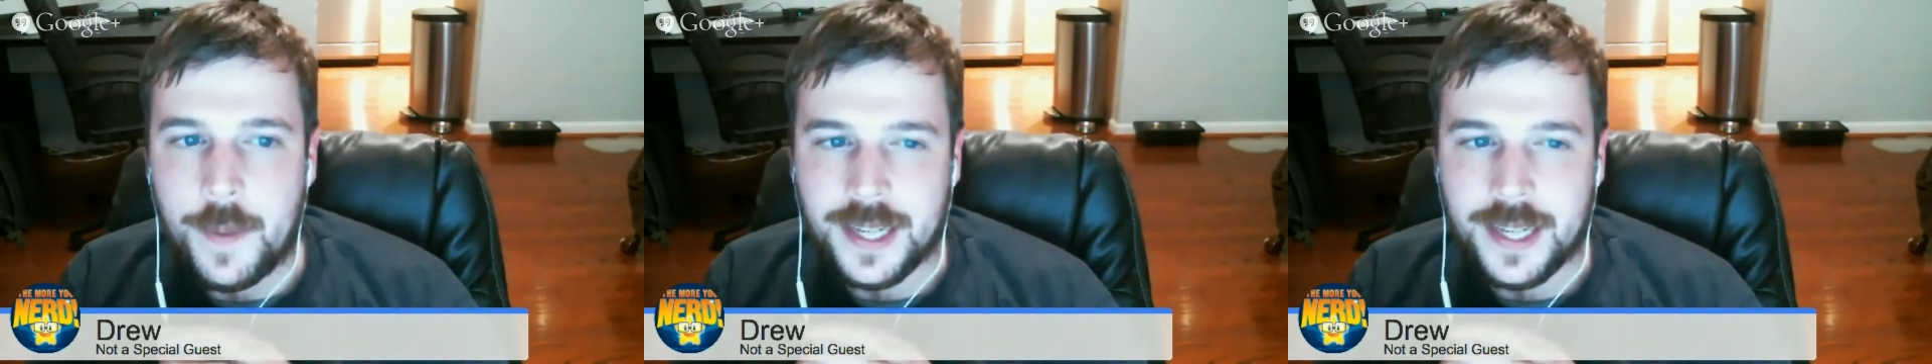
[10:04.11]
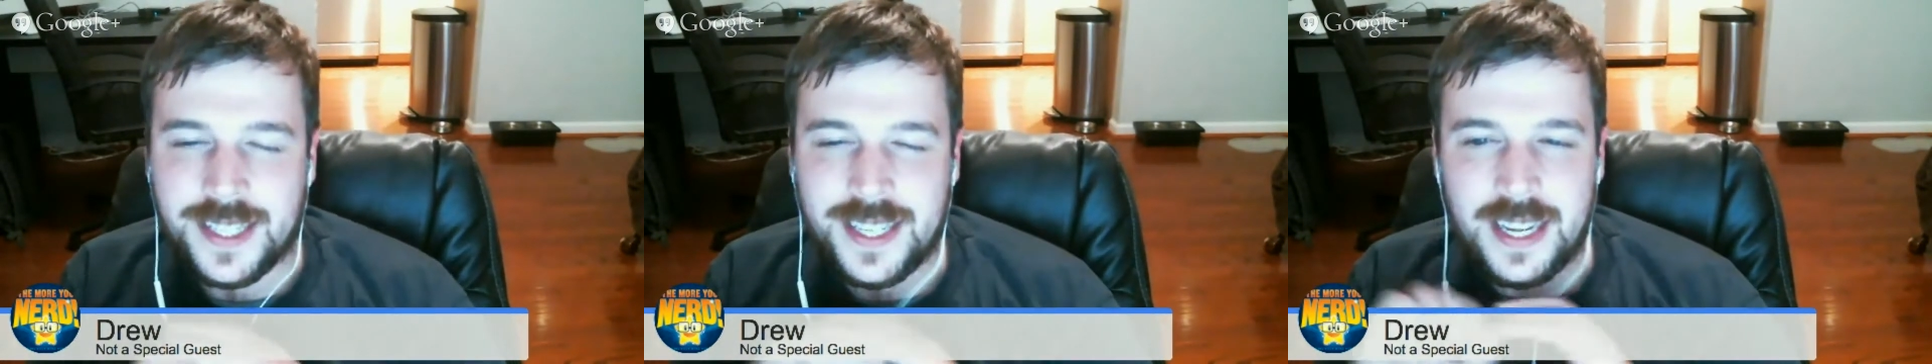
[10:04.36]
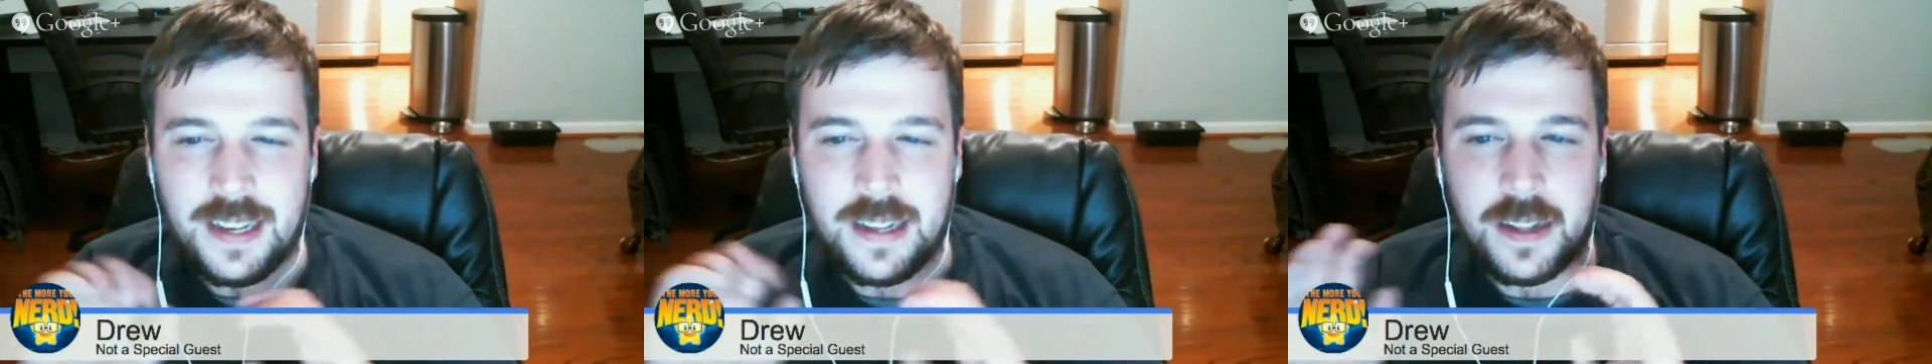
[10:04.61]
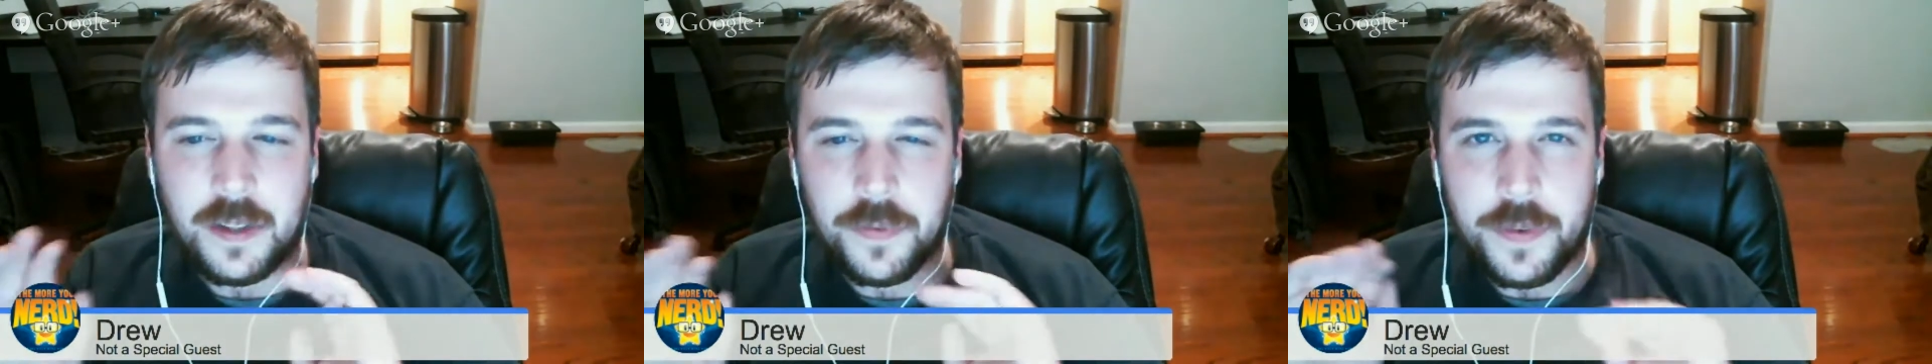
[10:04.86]
but I
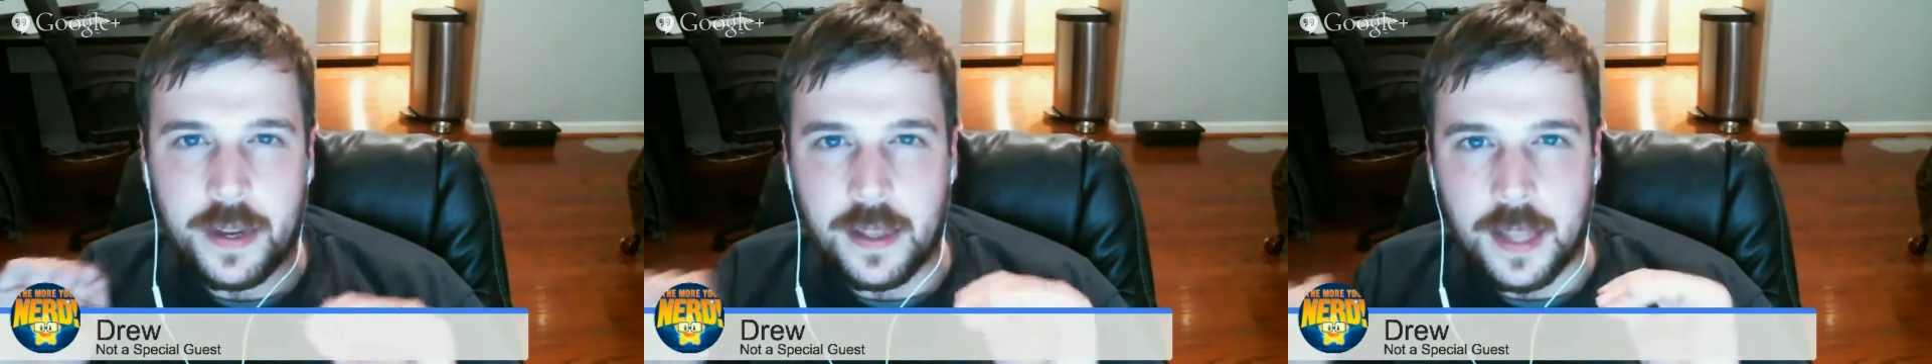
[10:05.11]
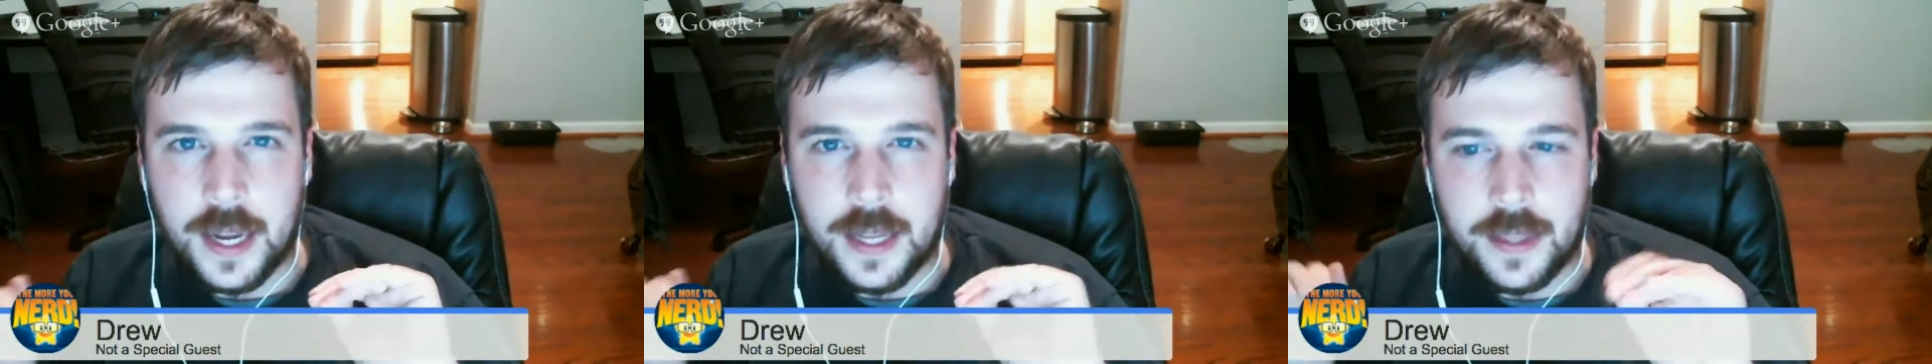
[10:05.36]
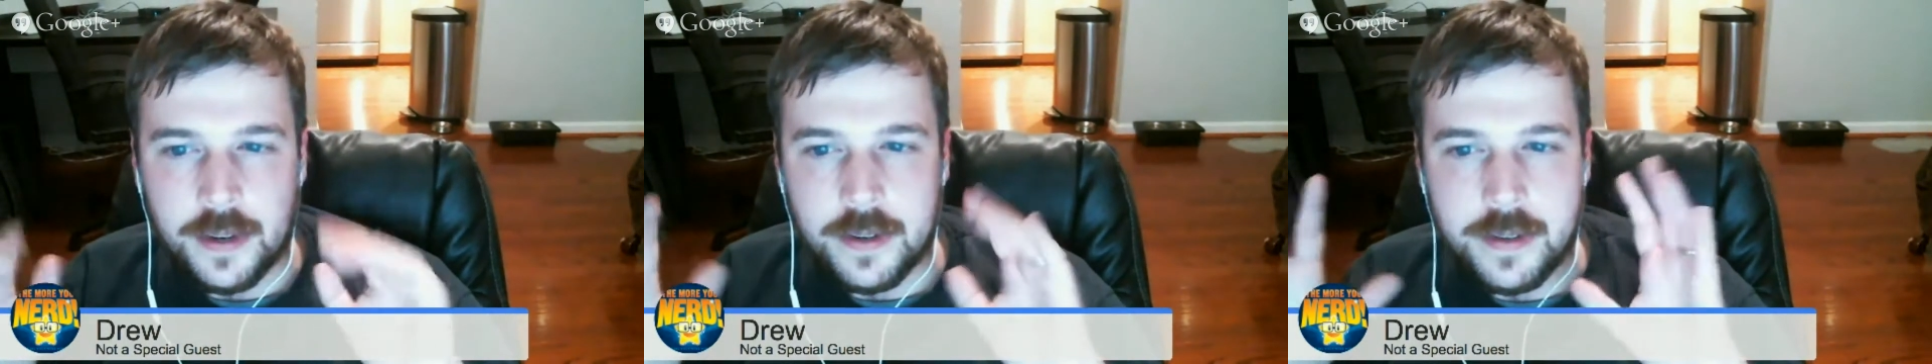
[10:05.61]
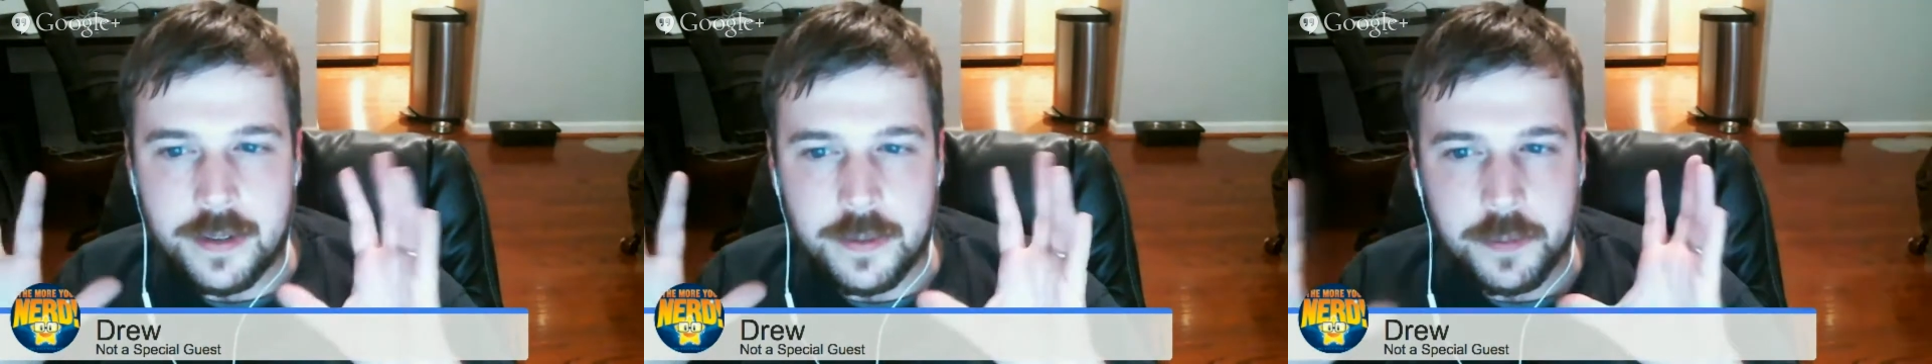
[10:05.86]
still feel like
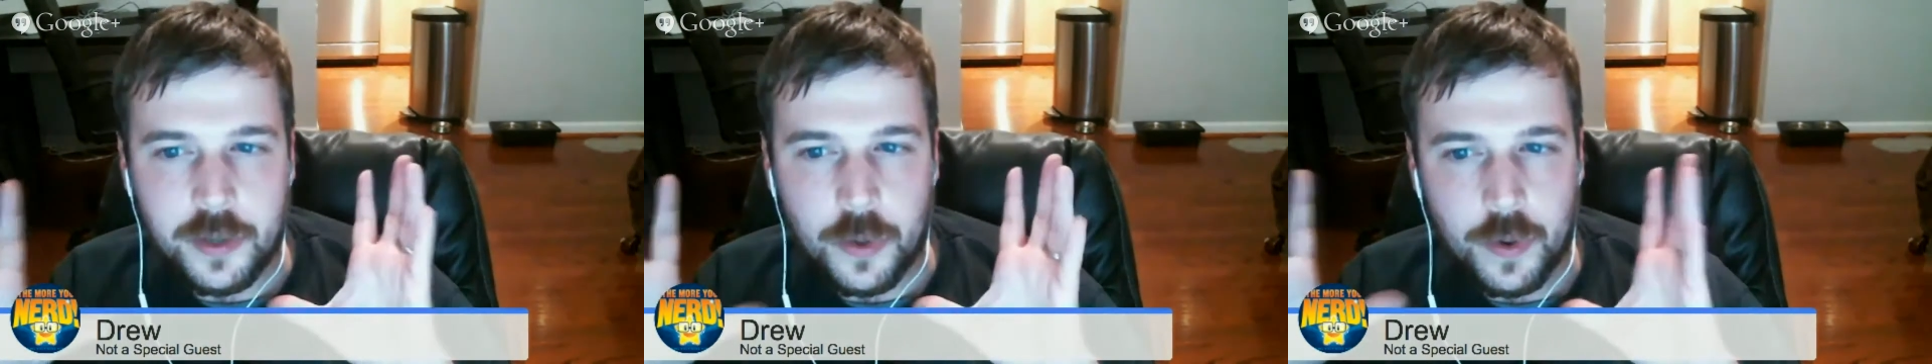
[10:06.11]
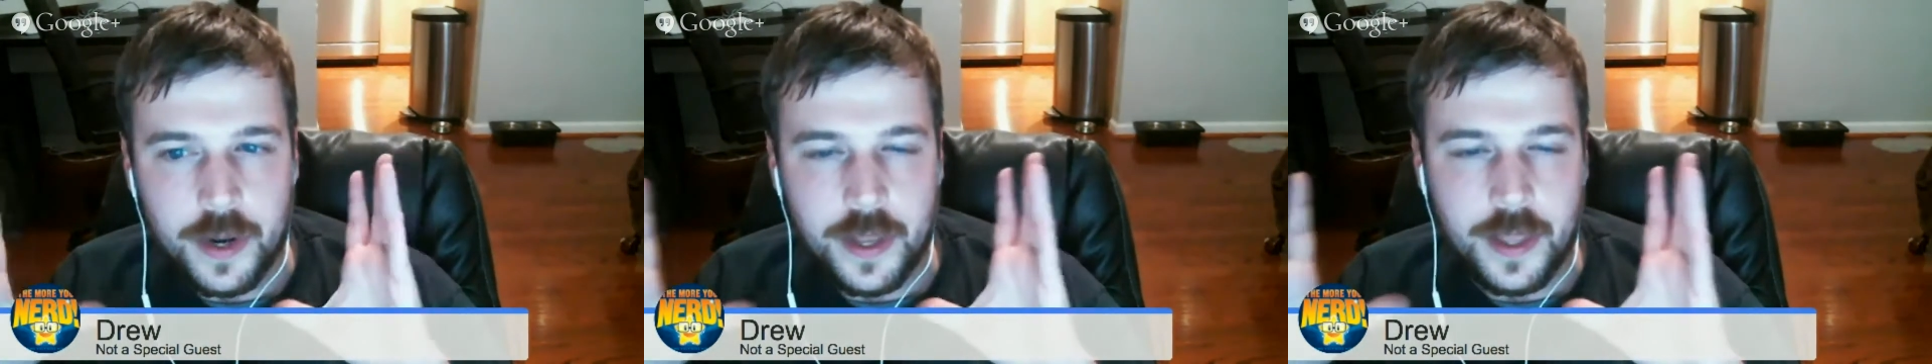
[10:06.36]
there's some story